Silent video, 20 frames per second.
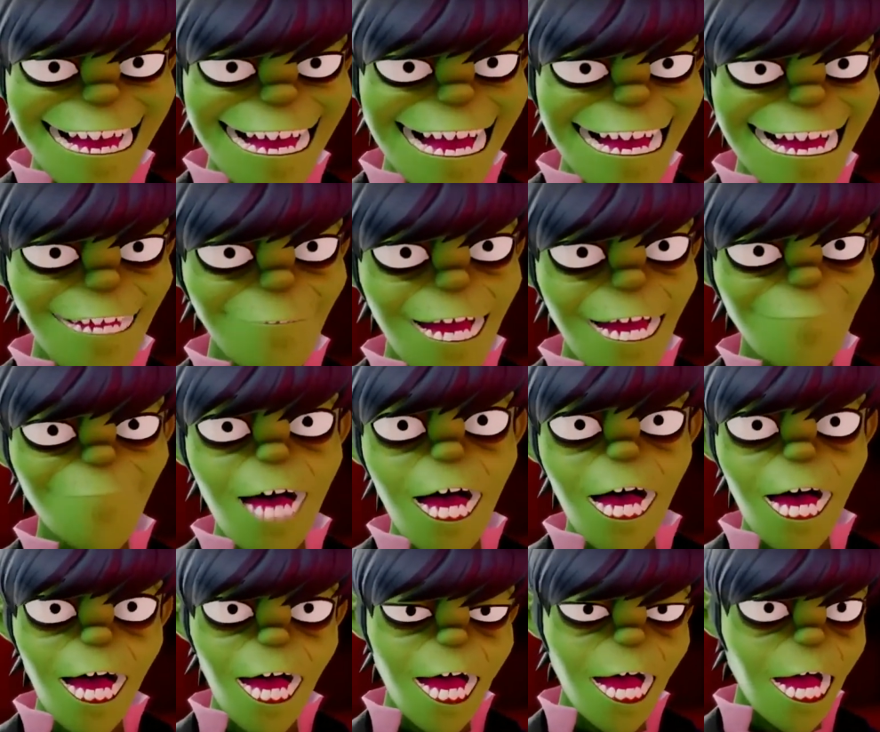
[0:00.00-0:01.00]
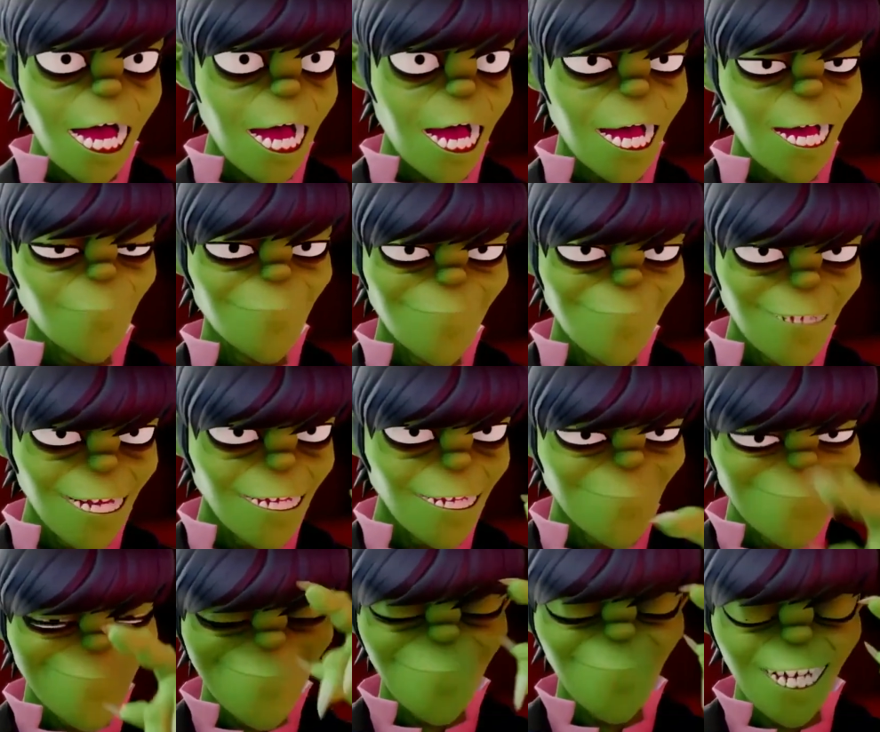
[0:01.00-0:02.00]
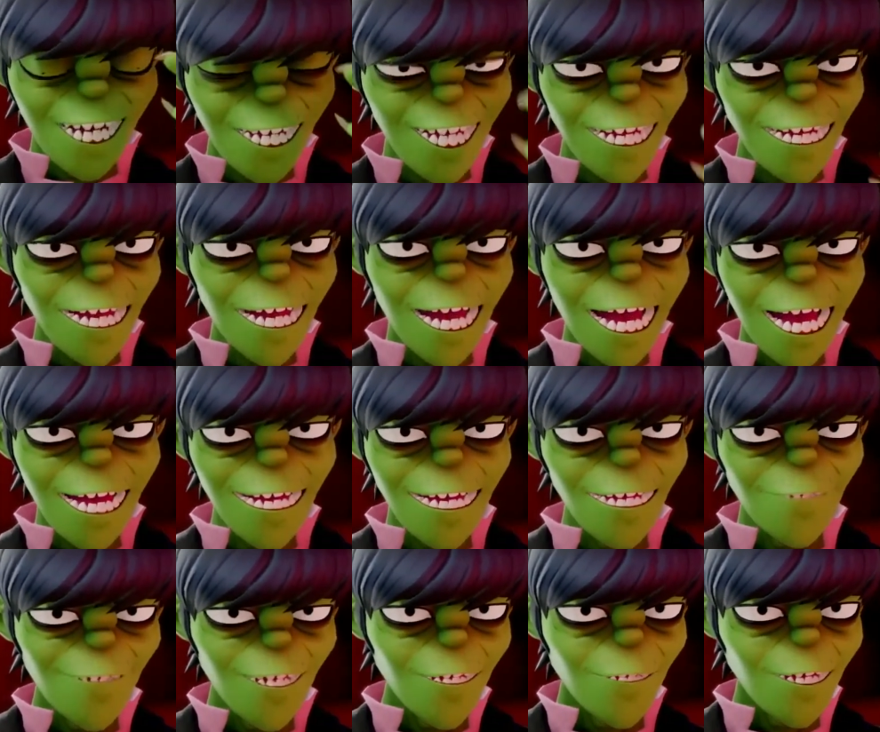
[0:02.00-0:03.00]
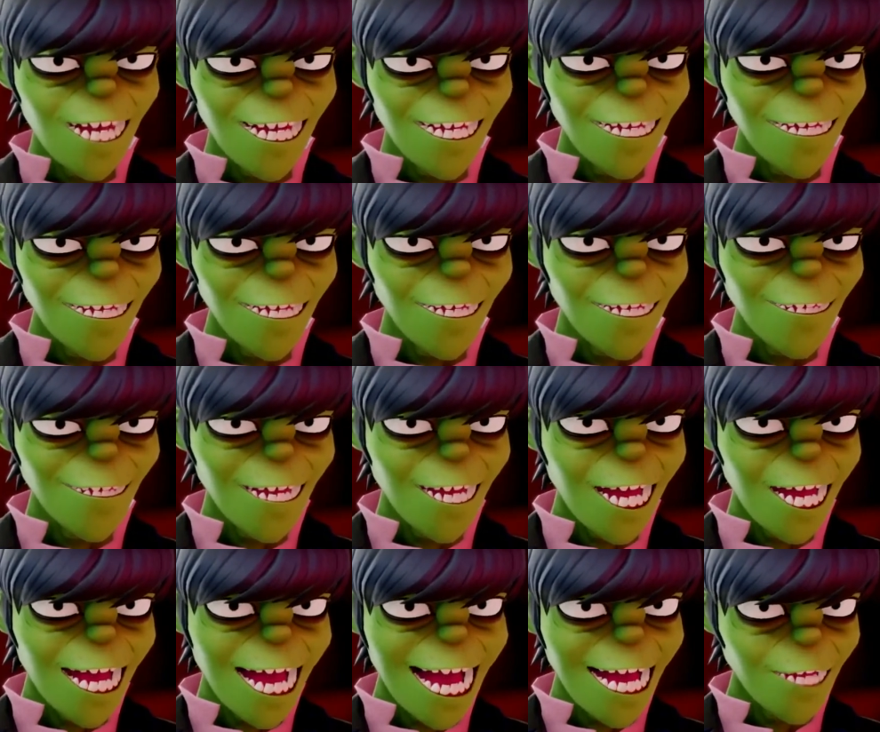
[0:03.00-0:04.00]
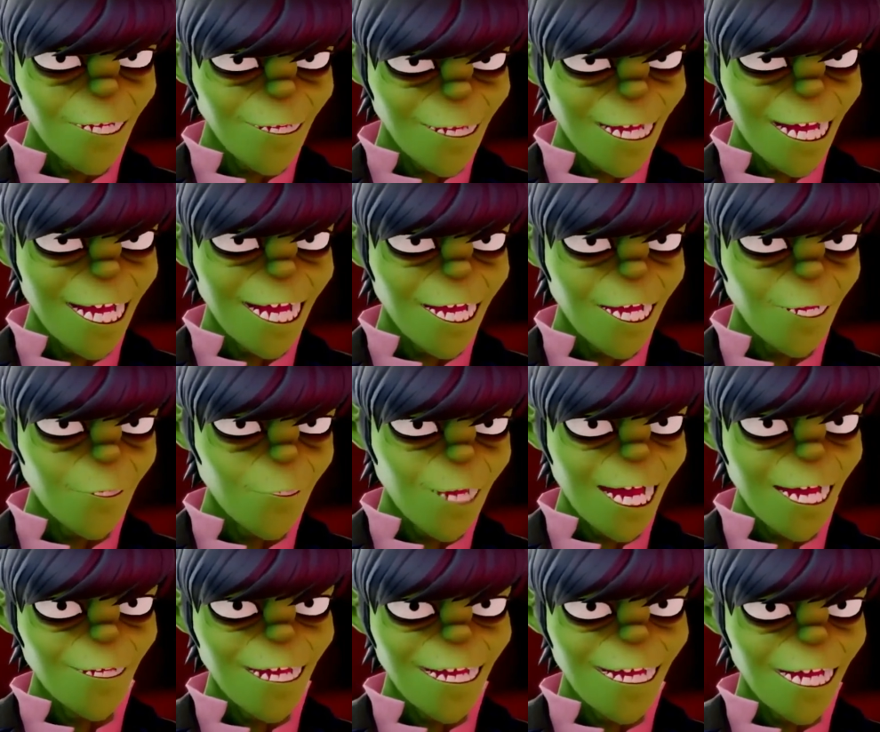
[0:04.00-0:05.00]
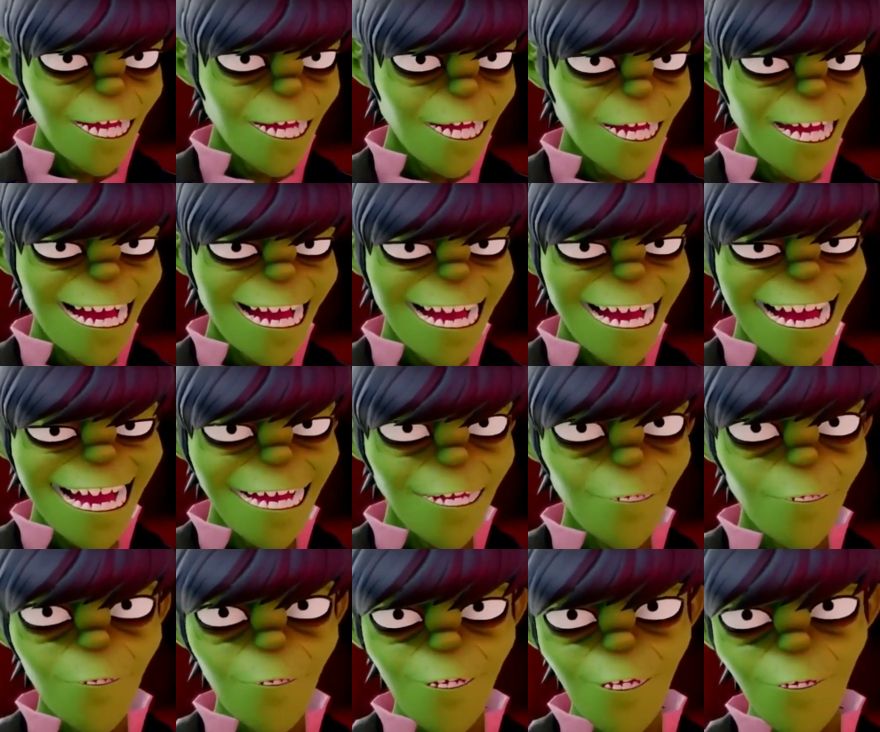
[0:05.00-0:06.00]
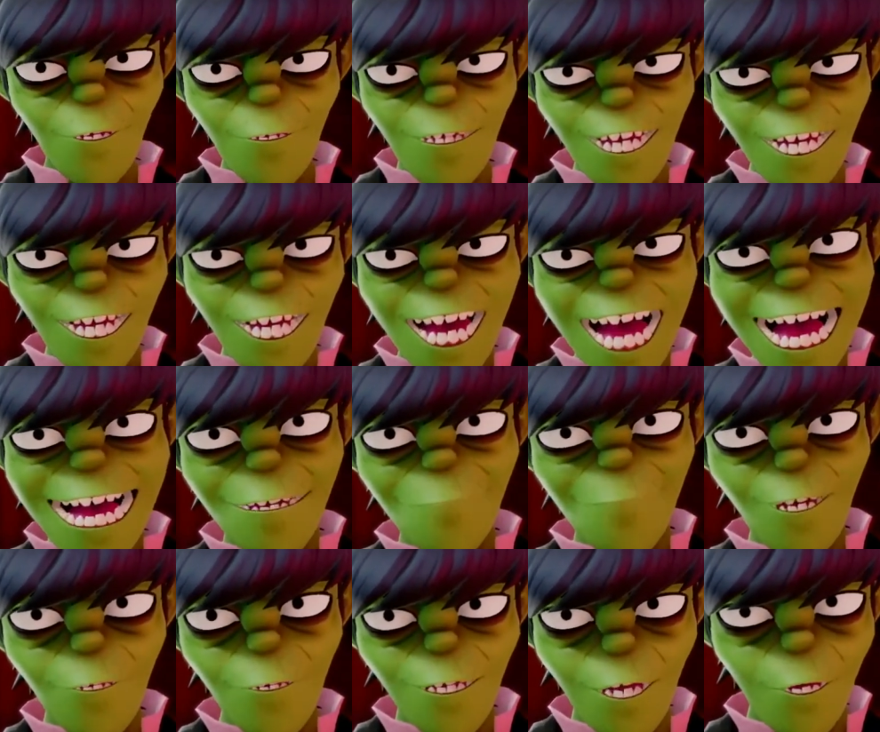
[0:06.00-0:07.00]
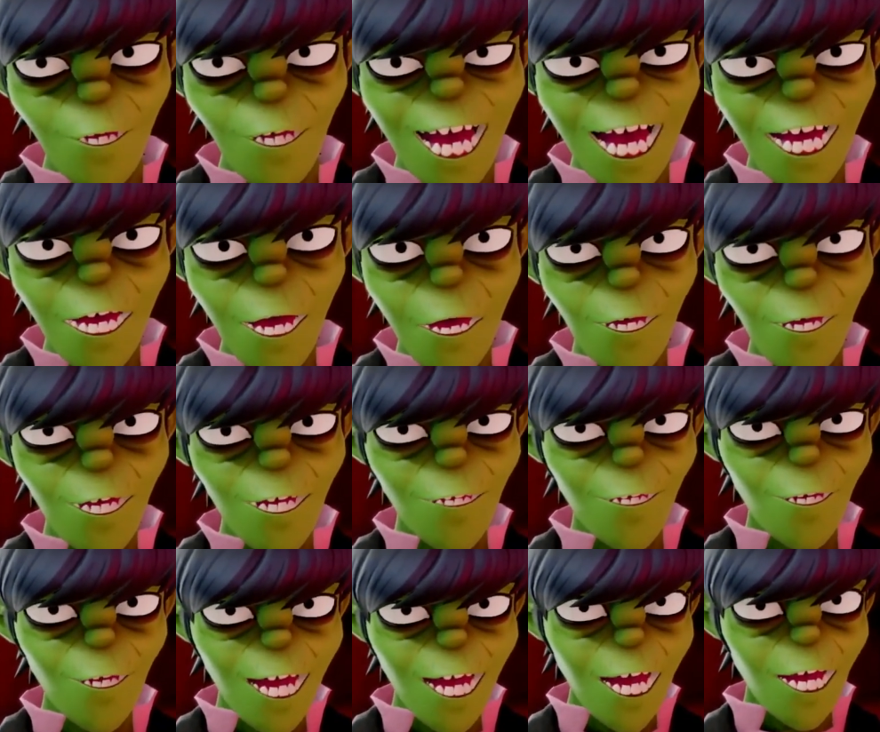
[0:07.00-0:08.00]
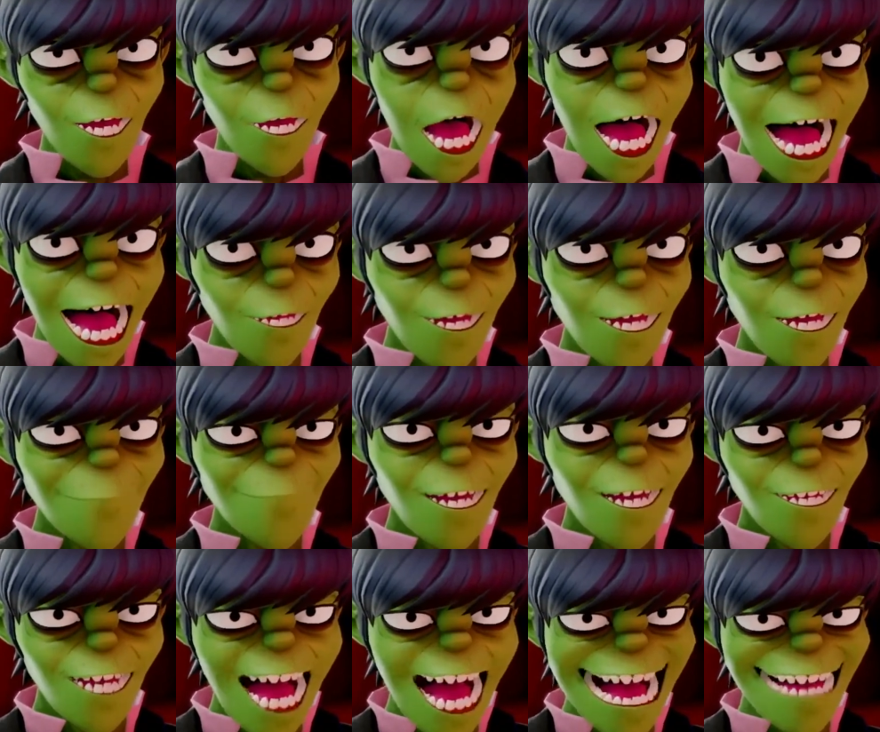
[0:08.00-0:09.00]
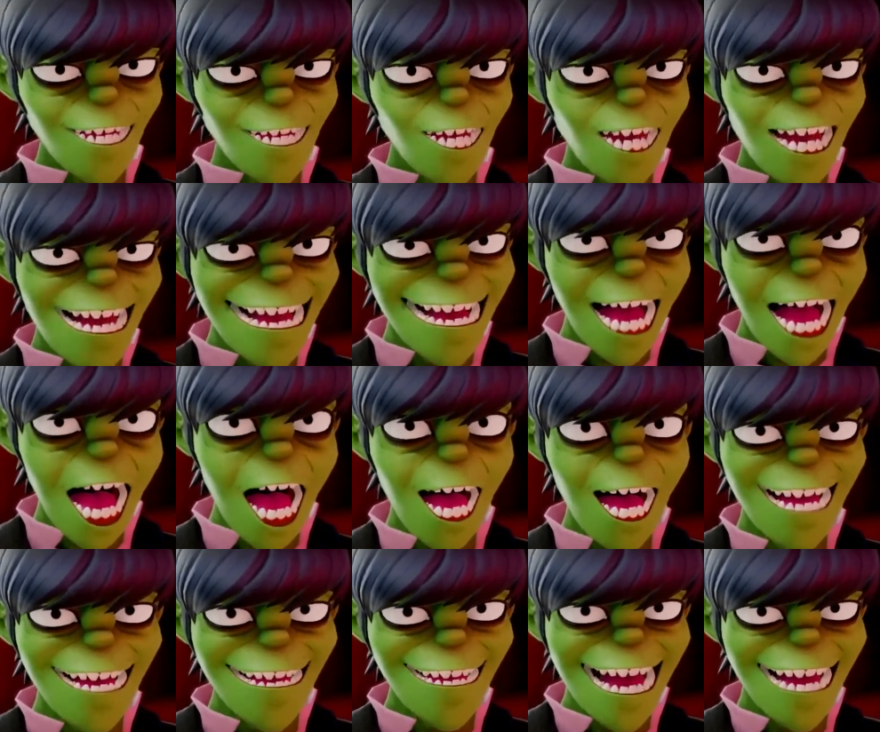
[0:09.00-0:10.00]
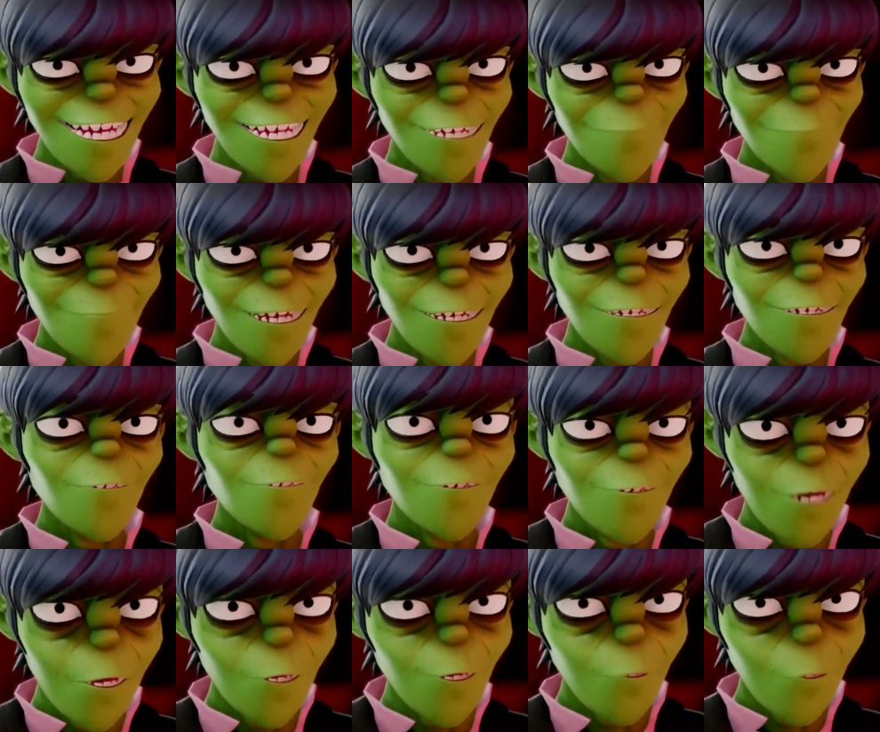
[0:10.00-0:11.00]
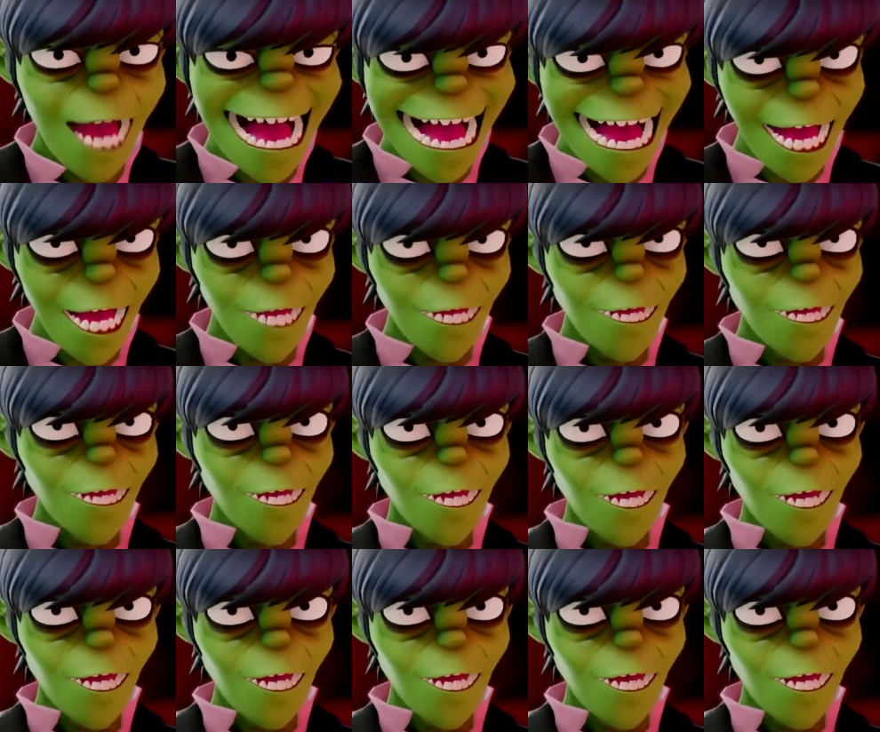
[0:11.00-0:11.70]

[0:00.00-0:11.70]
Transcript: Uh, anyway, uh, just just thinking, any of you listeners uh, out there wearing uh, heels or ski boots or clogs or other potentially high decibel footwear,